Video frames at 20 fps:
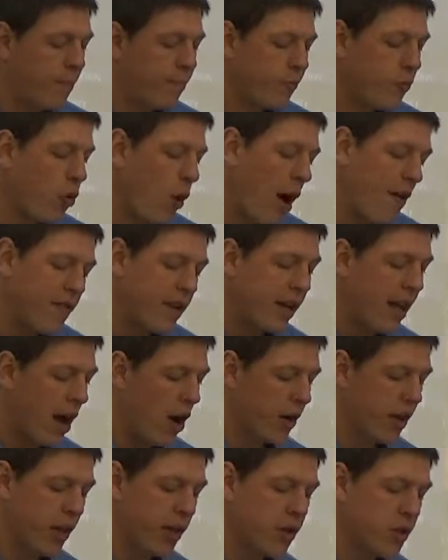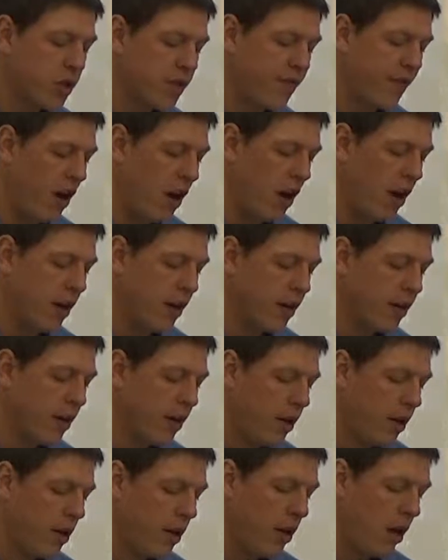graphing calculator is fine.
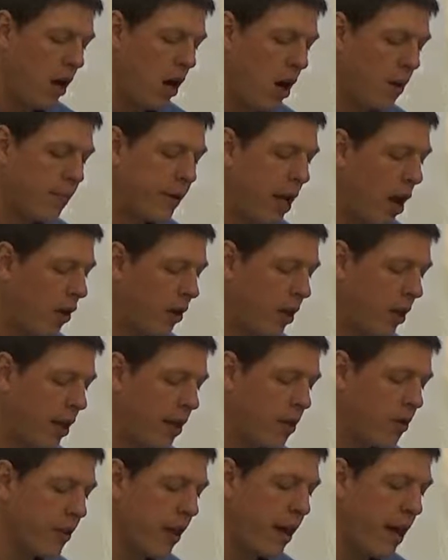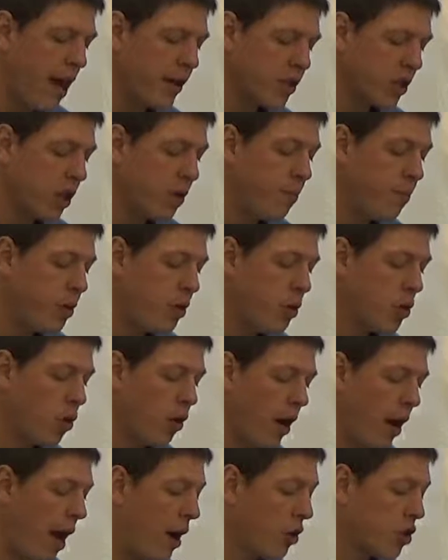Calculator that has a
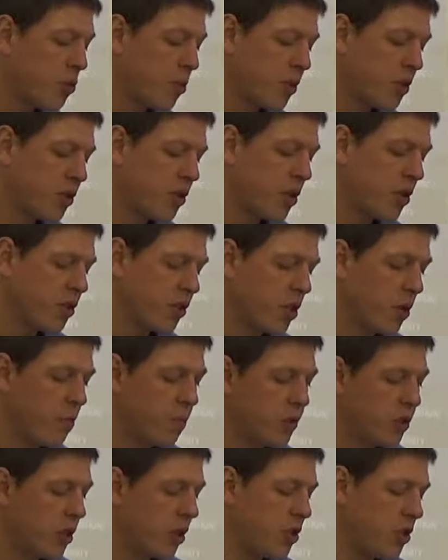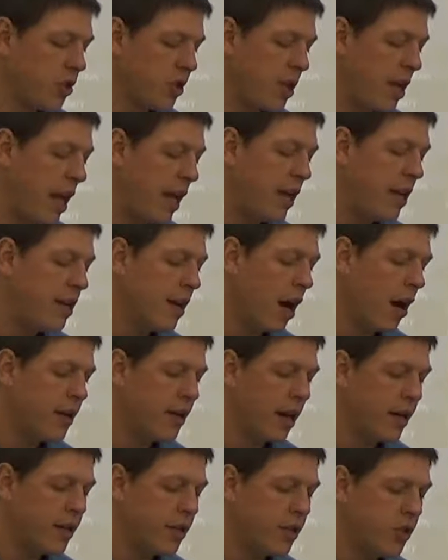computer algebra system such as an
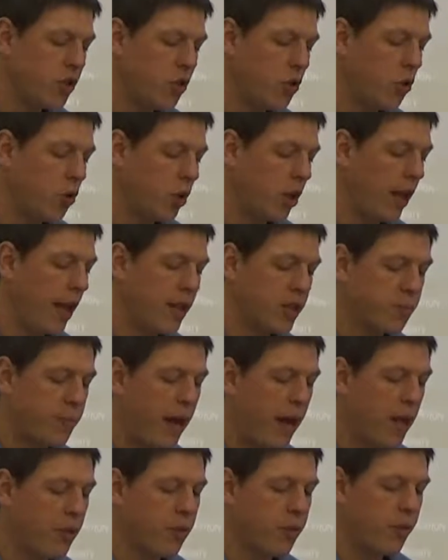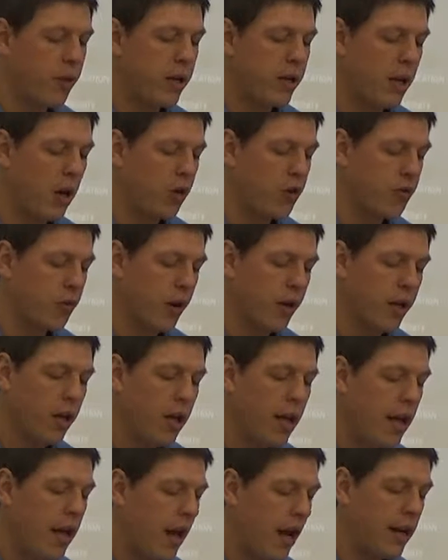8992, ClassPad 300,
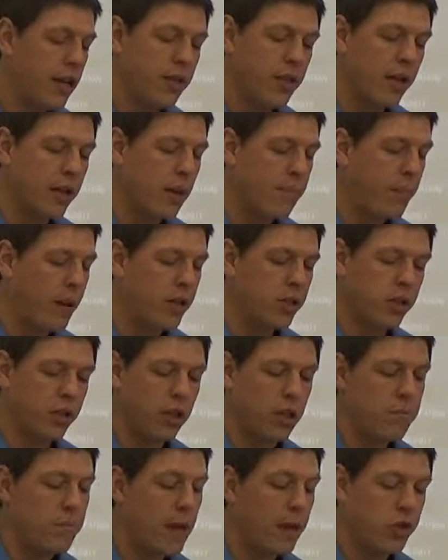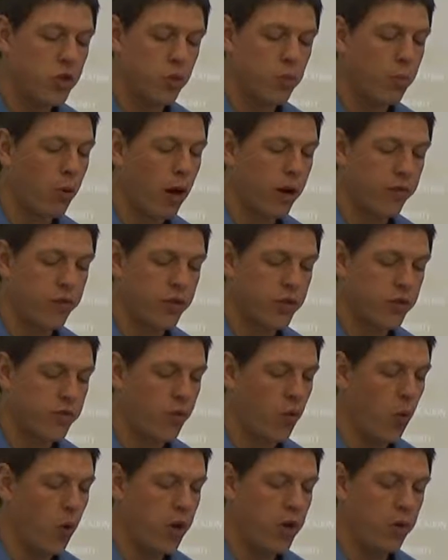anything that basically makes your breakfast
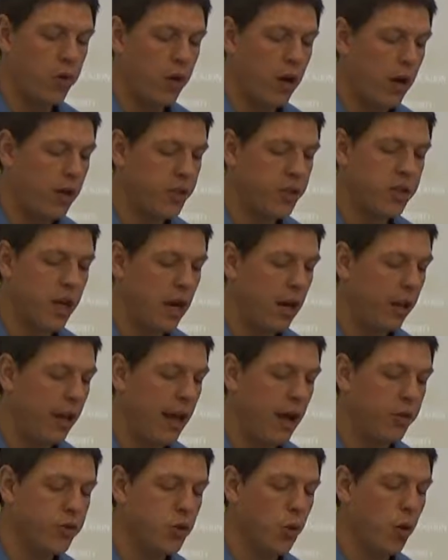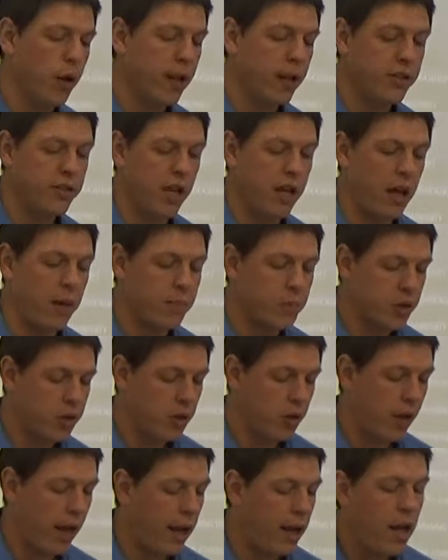for you is not allowed during exams.
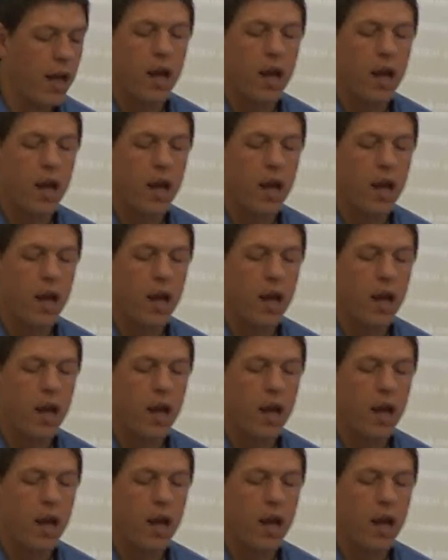Okay,